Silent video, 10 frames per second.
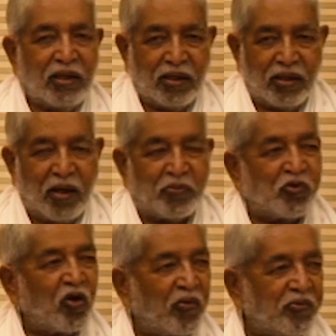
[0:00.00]

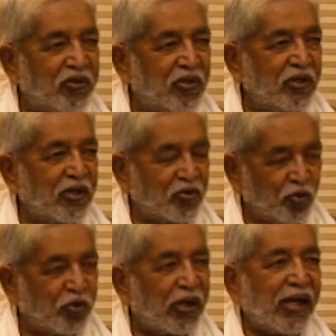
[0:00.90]
absorbs is
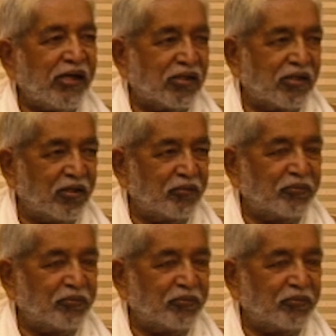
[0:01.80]
through the eyes.